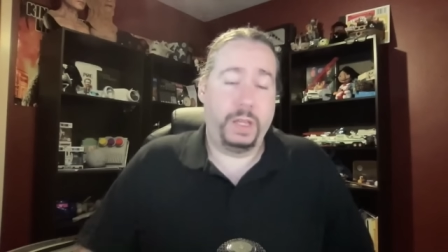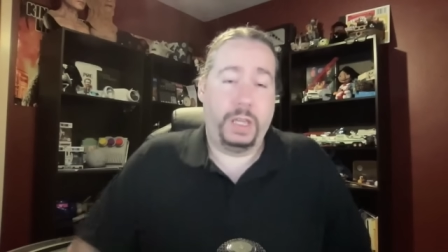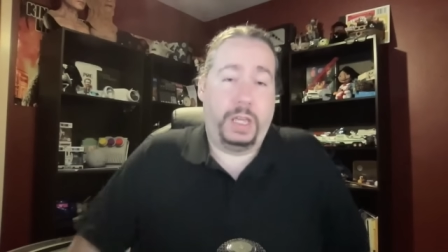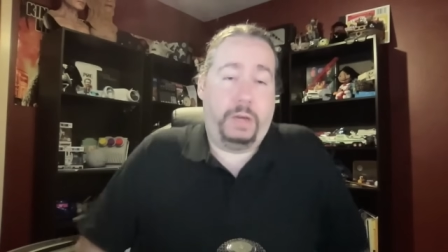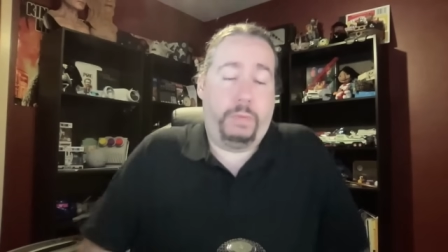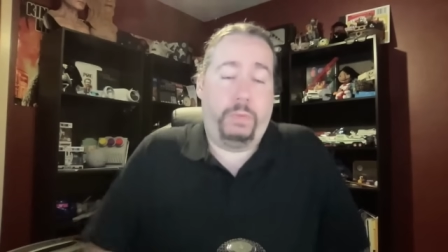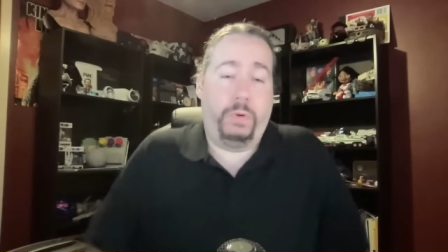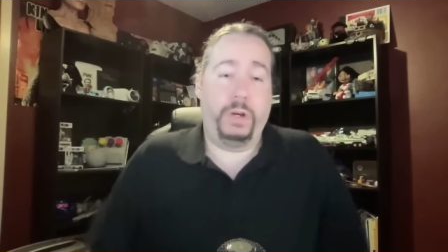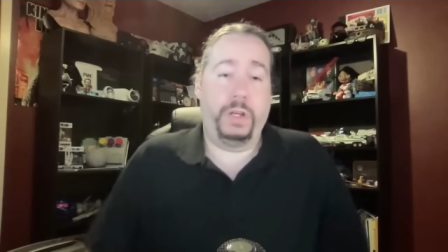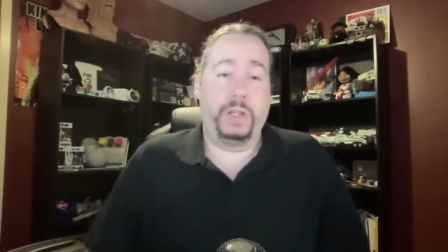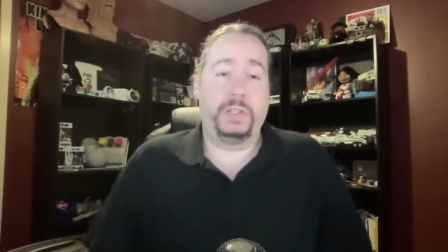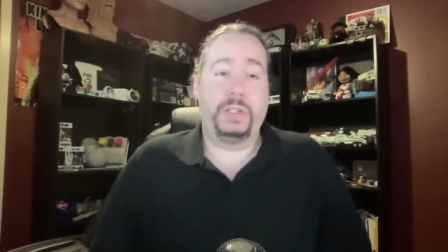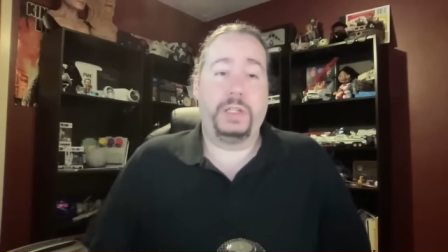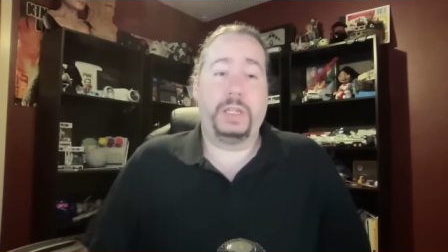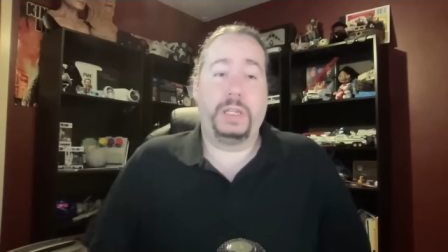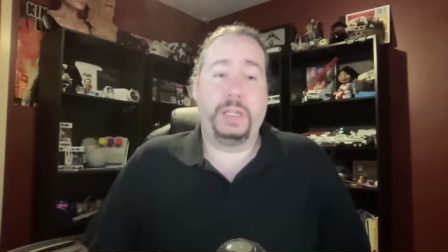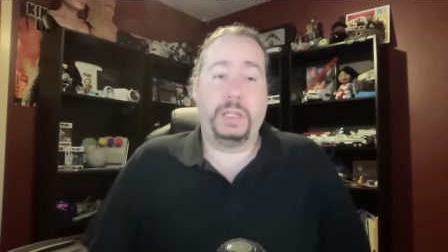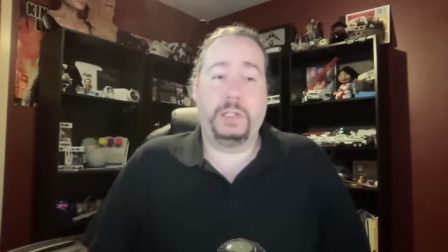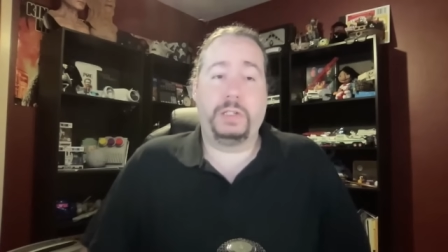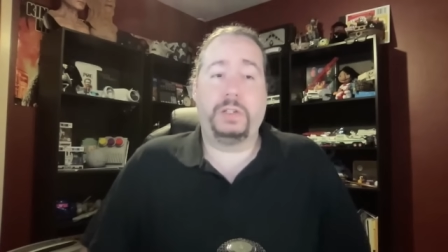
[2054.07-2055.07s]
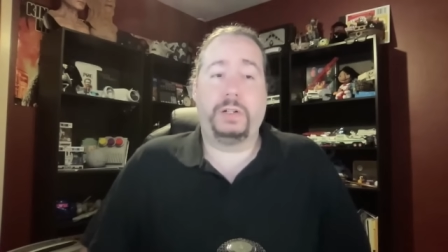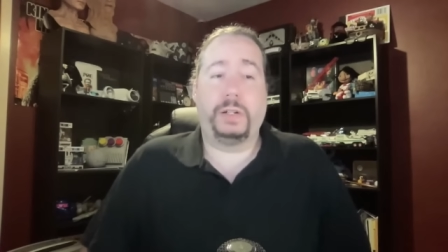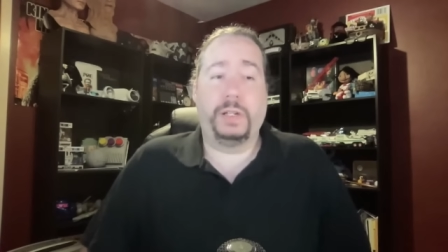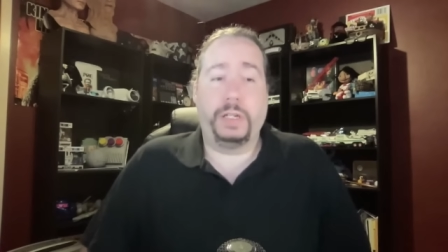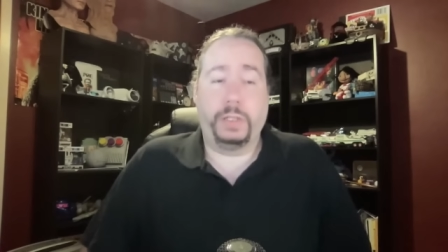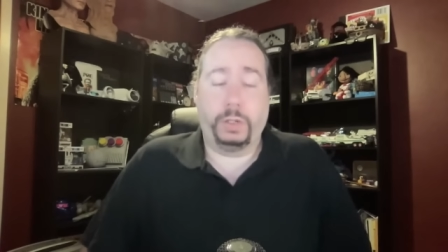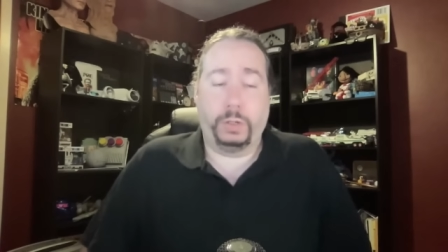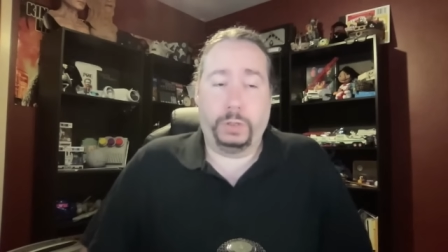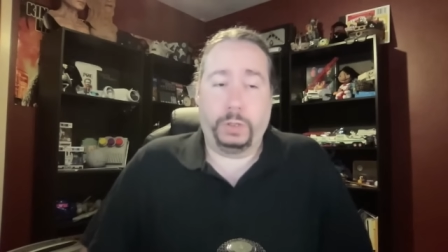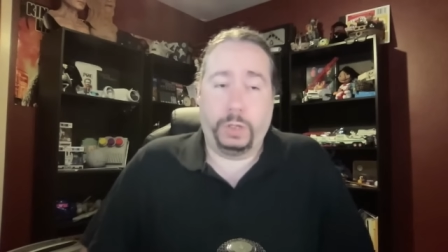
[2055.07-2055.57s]
It was
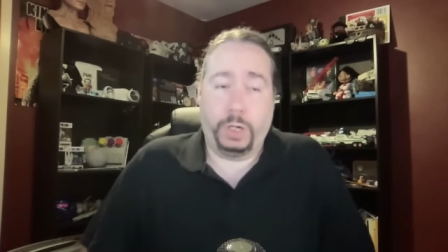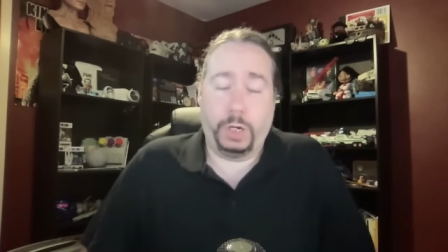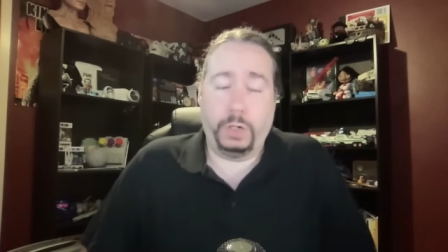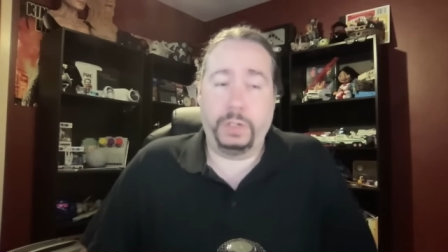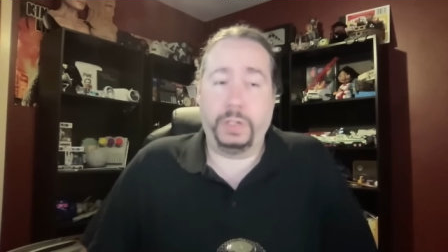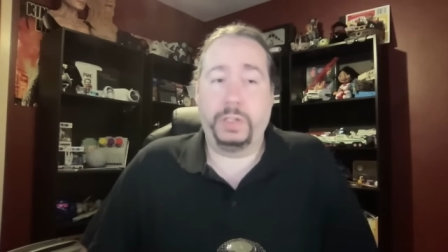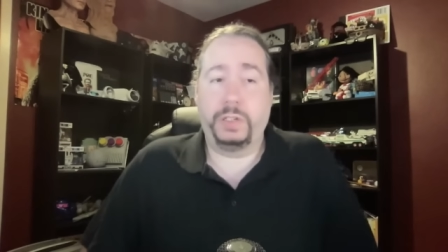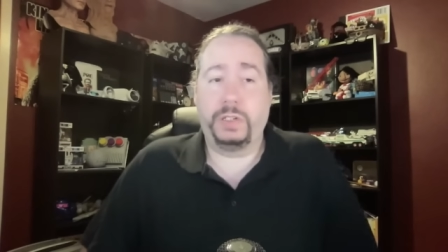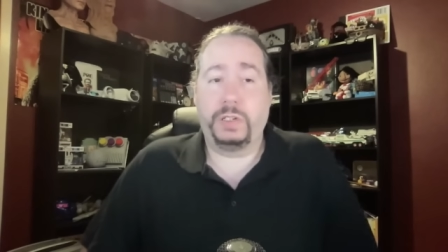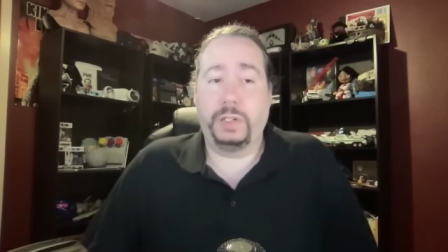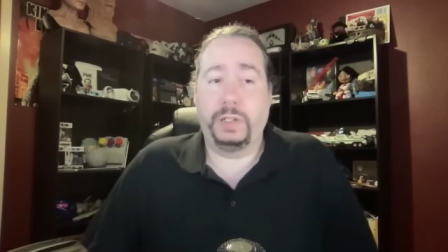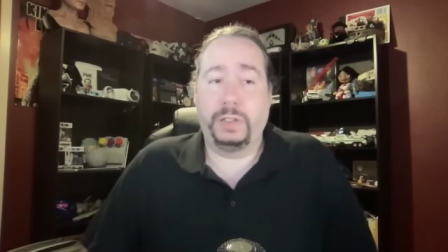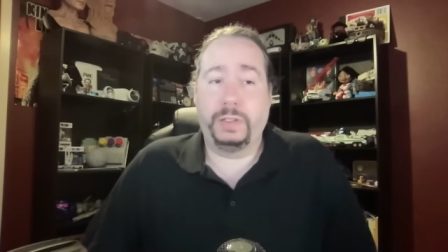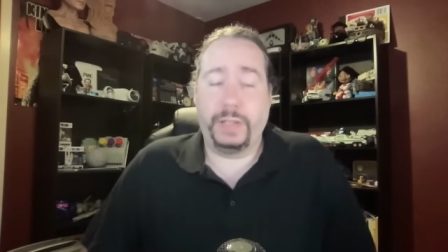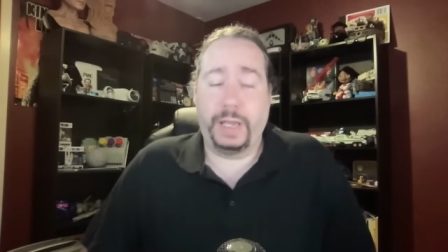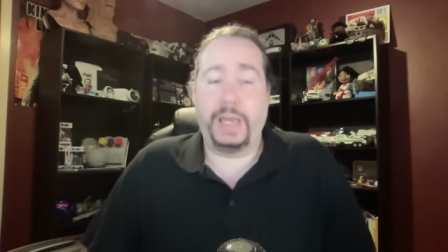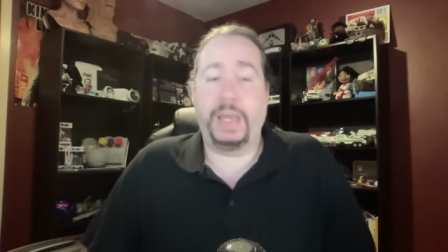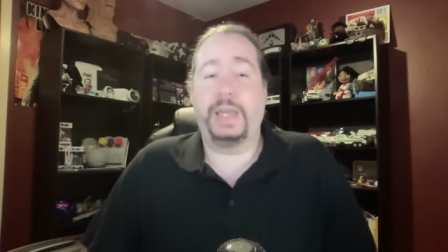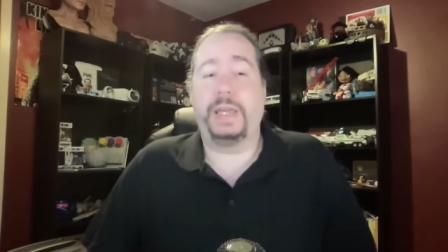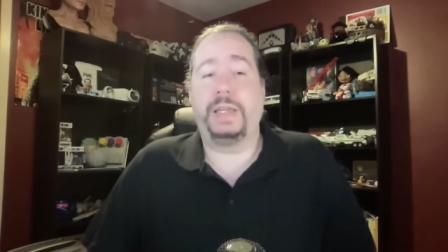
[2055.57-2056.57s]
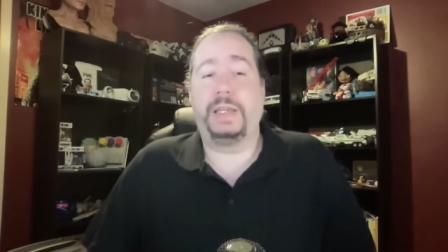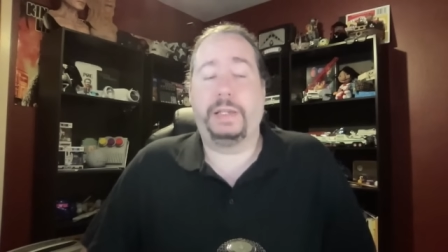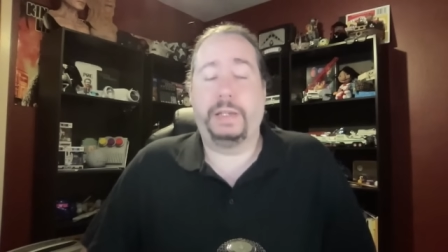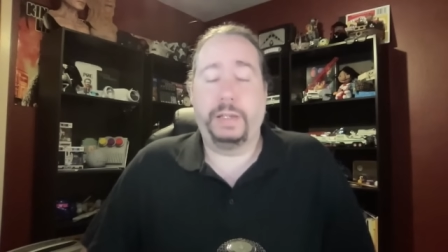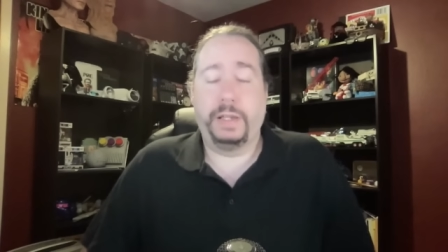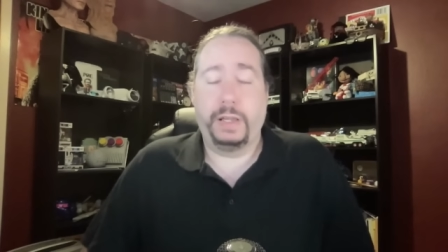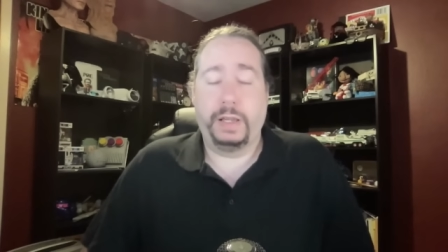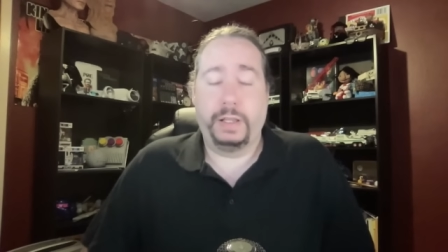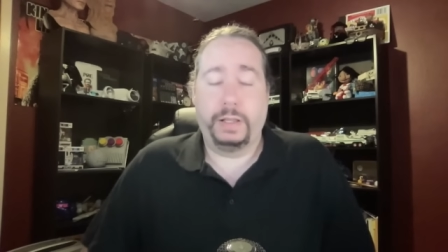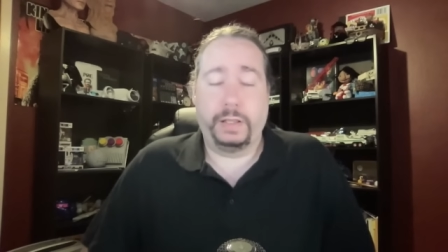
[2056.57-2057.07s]
easily the longest day